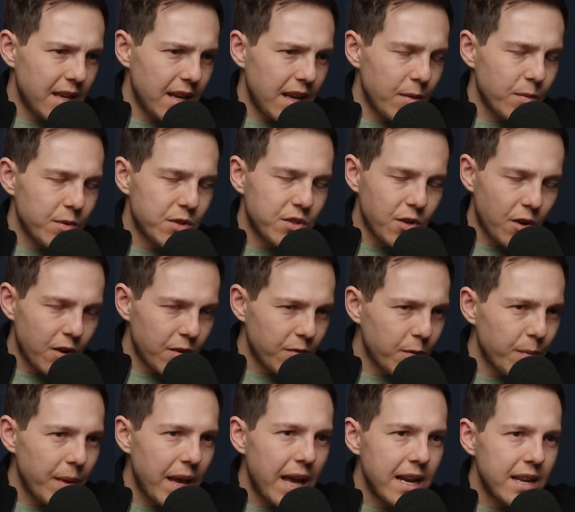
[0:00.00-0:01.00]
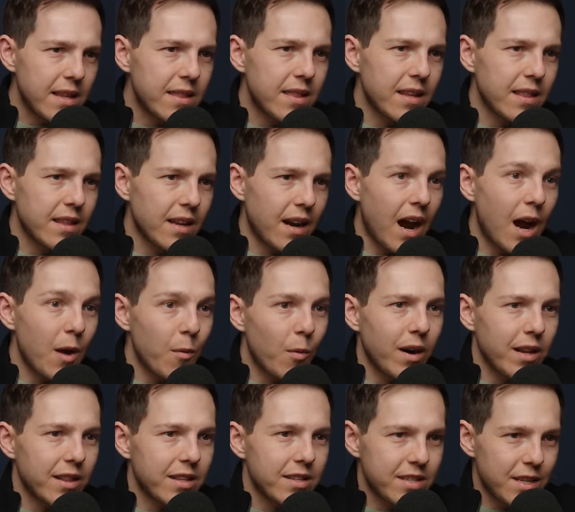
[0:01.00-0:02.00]
It was started from anything that I
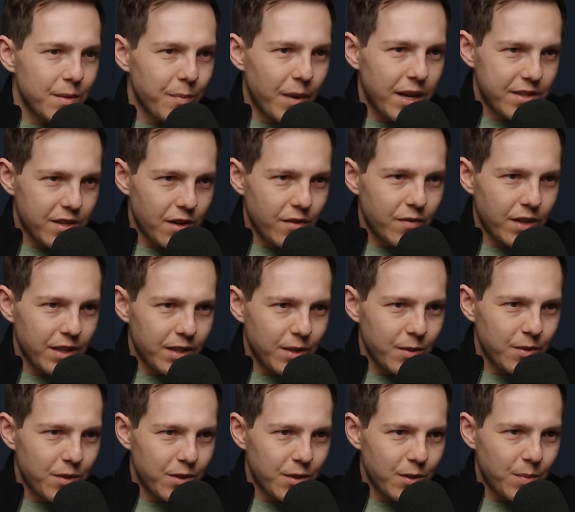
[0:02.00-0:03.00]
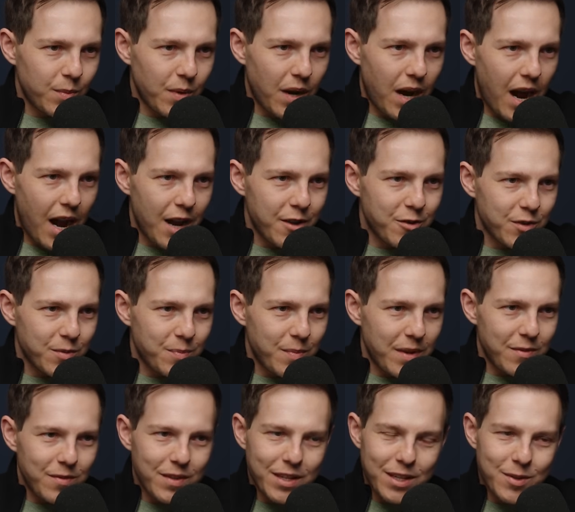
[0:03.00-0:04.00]
wanted to see myself on YouTube. I just
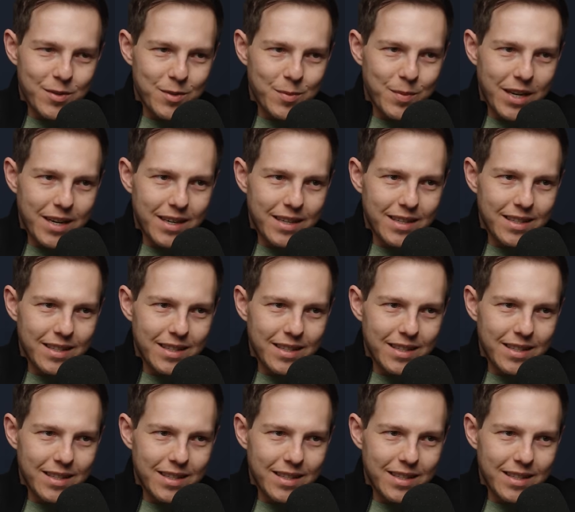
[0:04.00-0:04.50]
made videos about